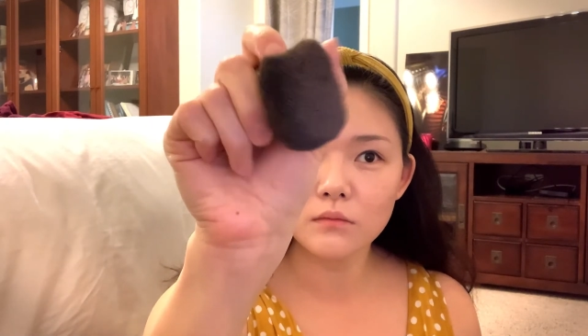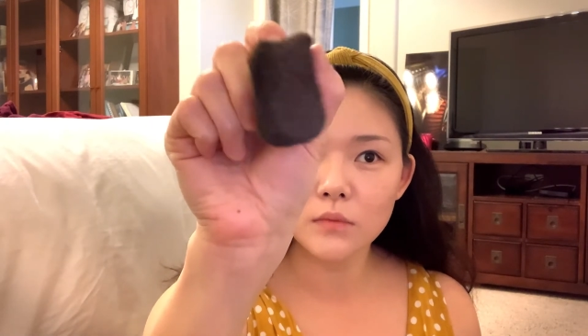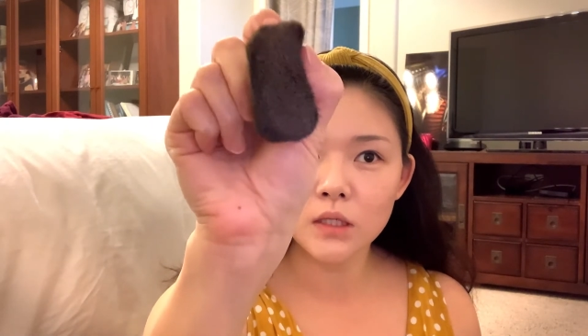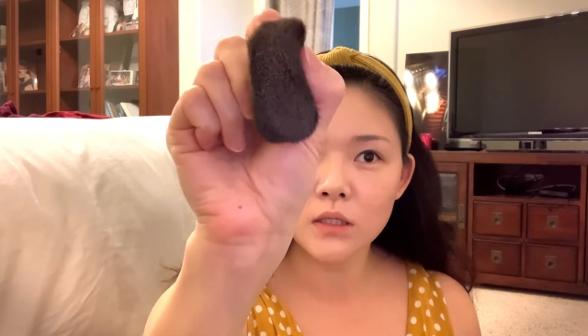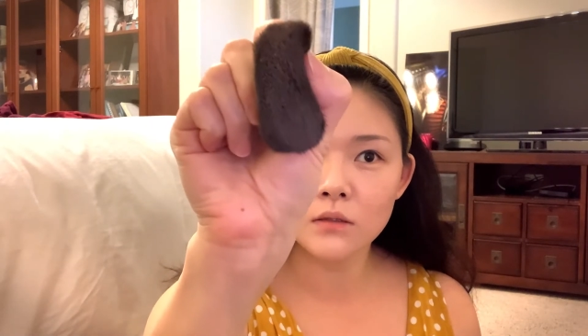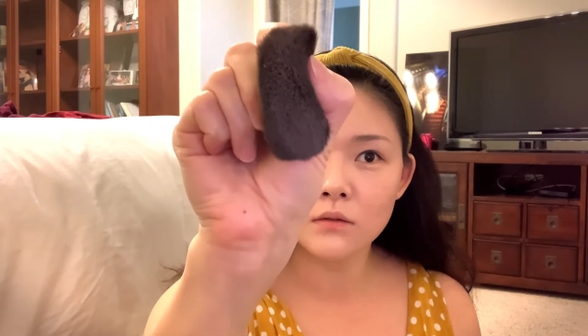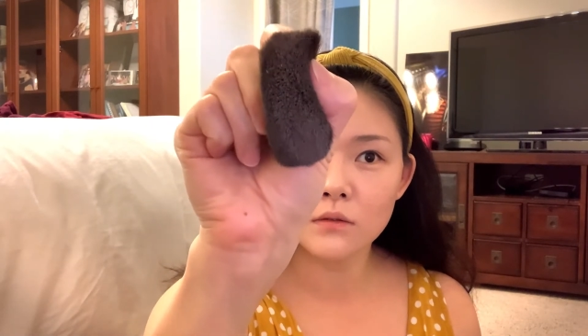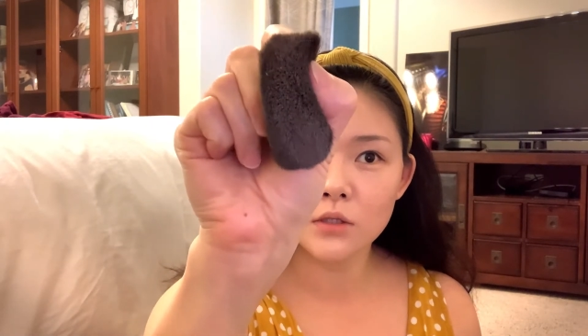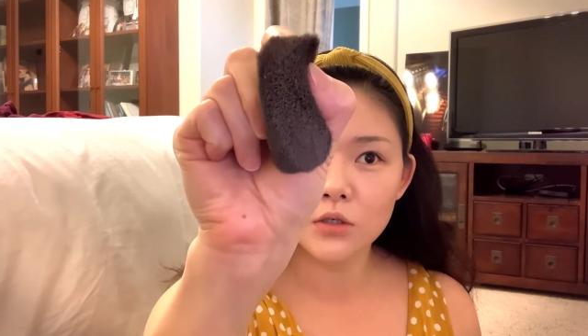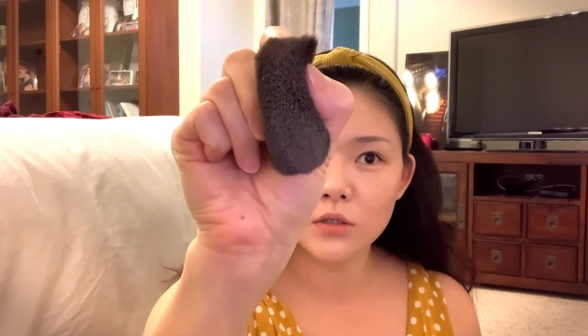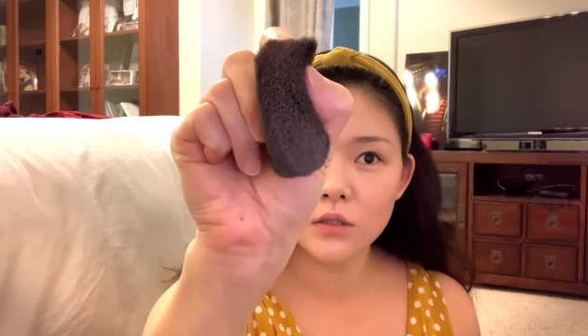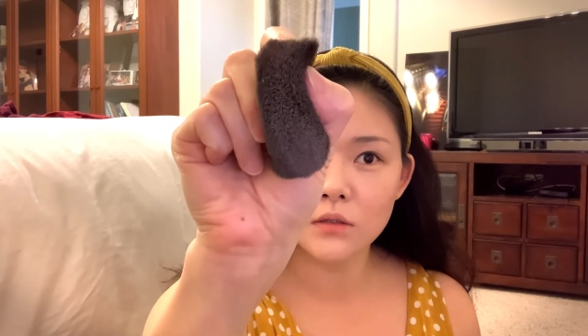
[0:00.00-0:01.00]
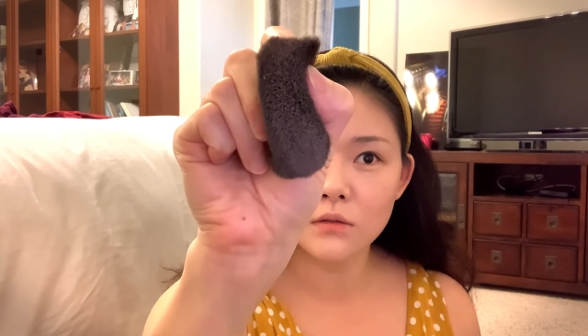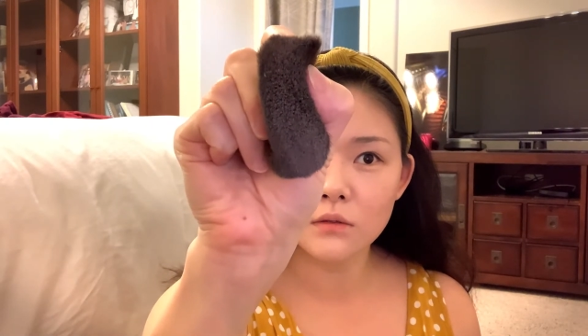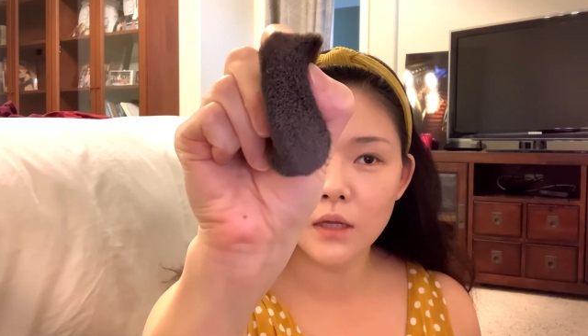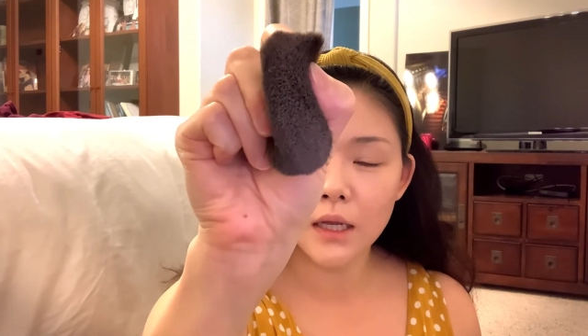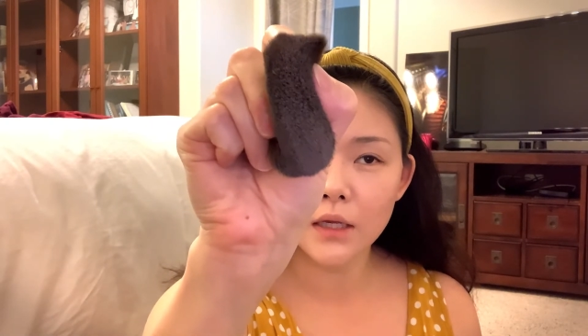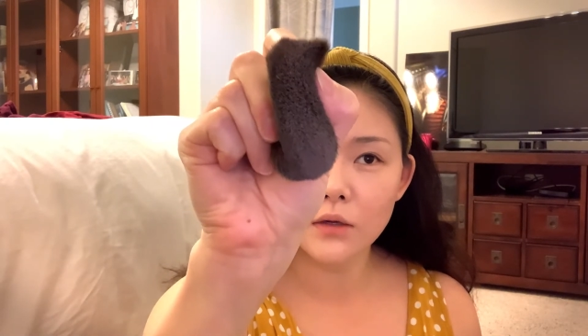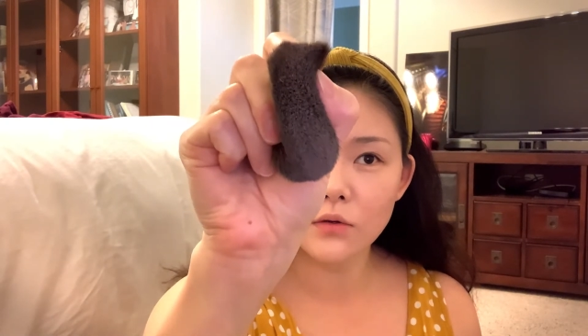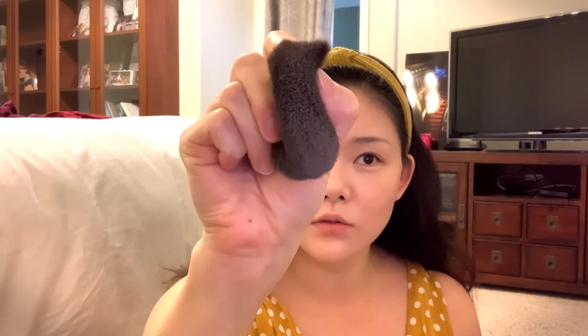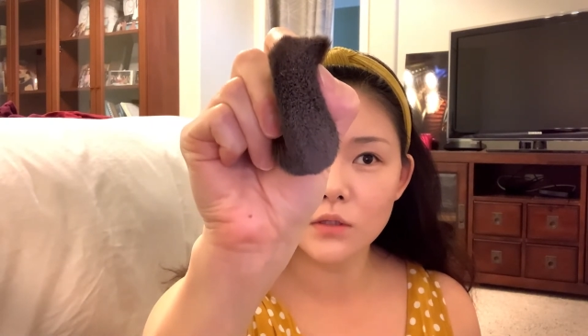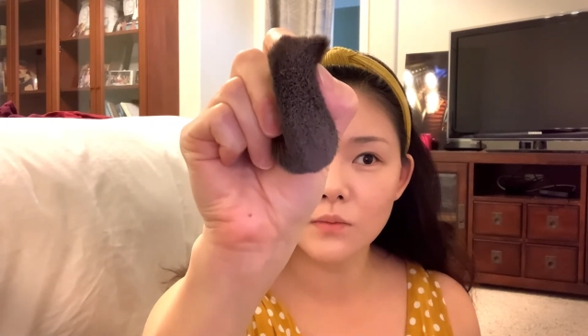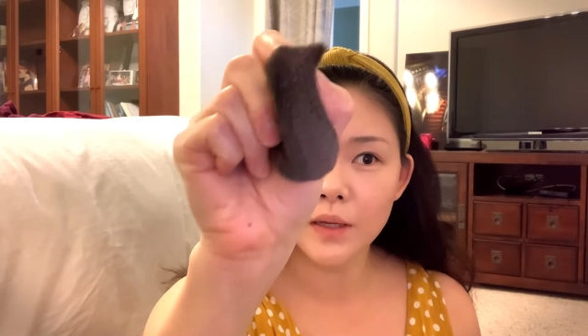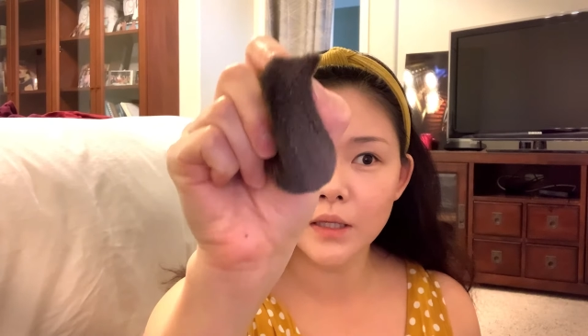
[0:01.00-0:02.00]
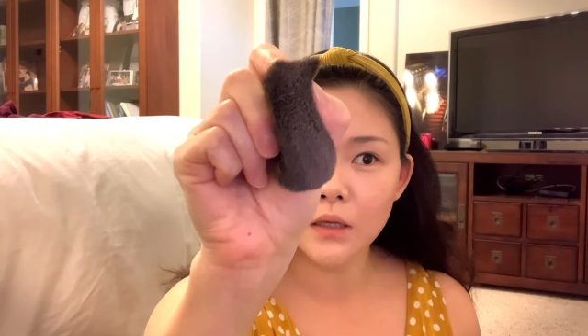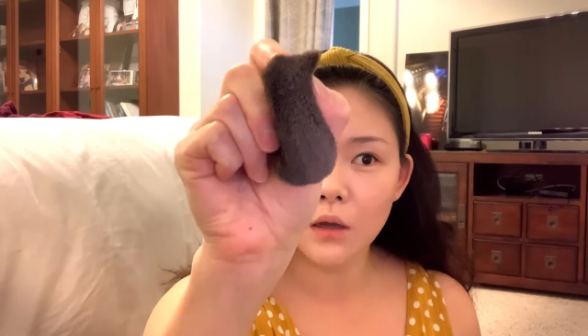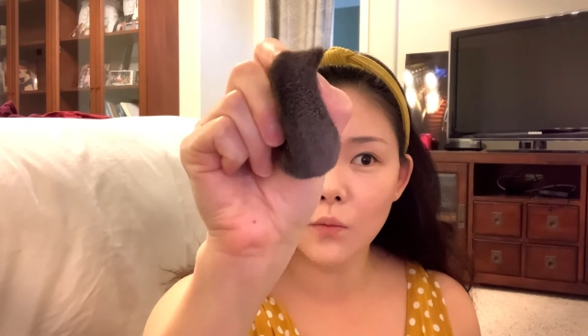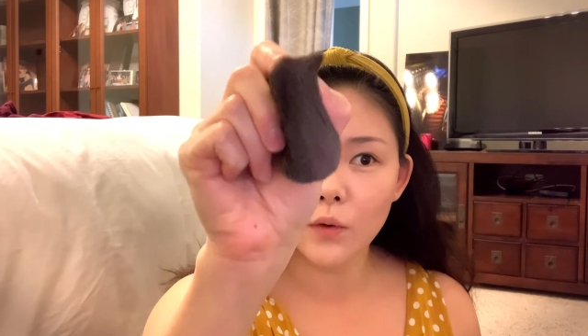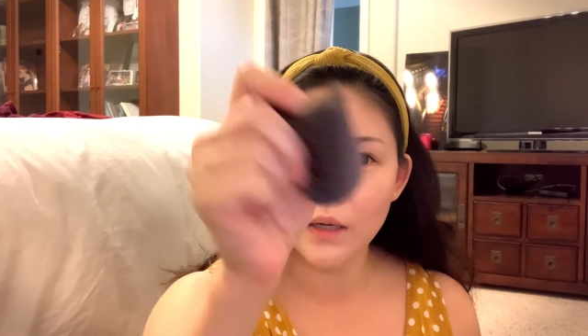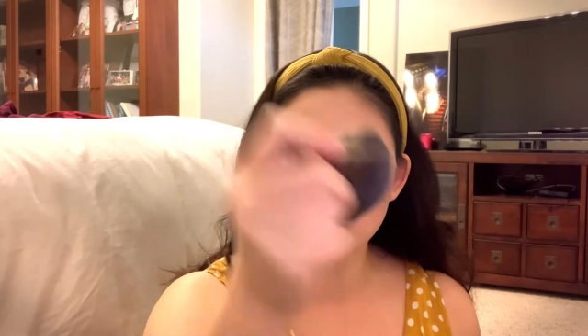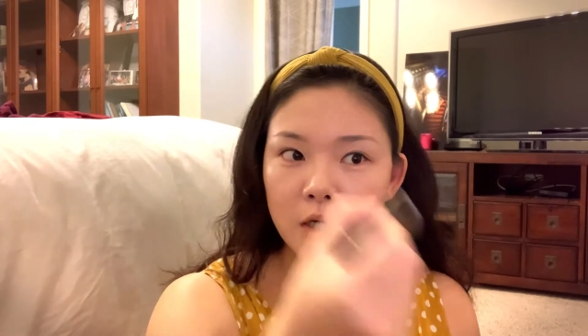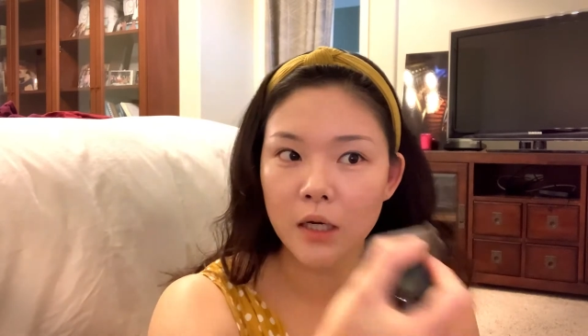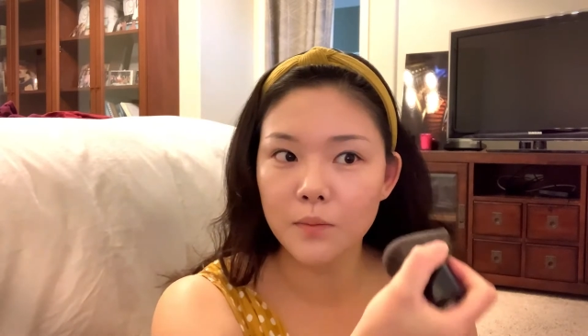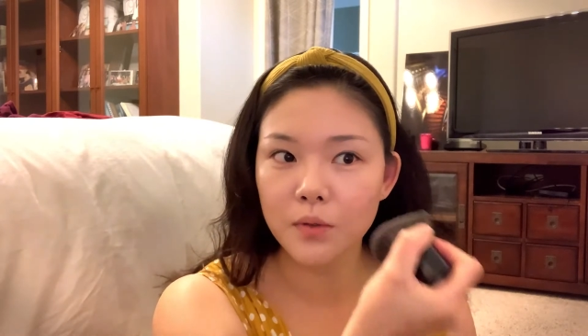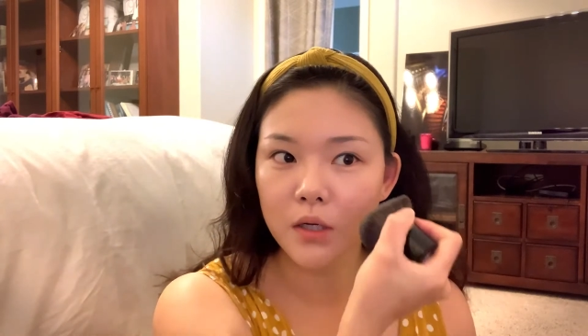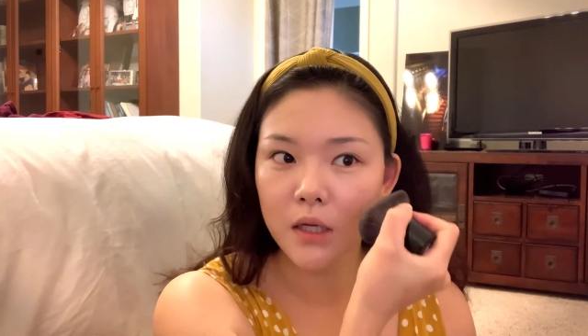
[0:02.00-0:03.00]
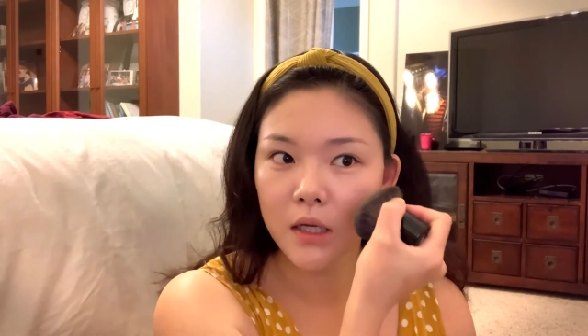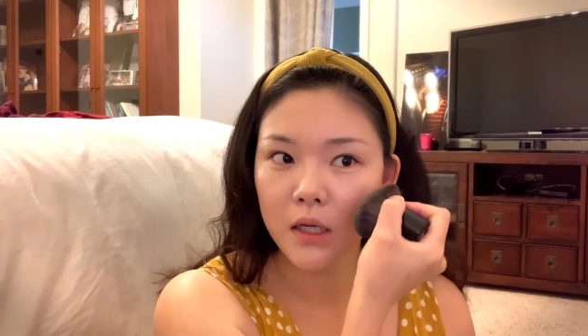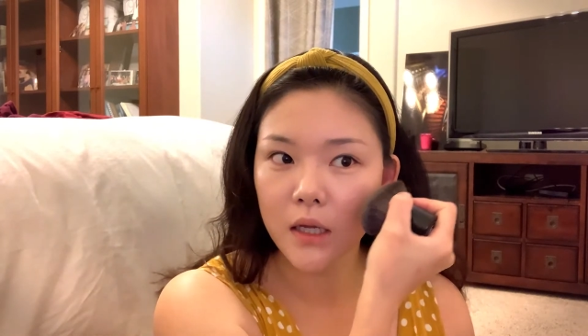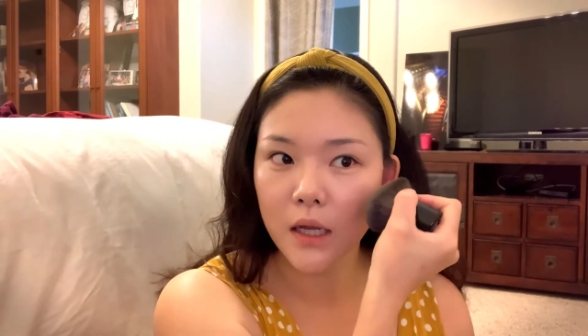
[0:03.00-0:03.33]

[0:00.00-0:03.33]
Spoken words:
in certain angles depending on where I'm trying to put it,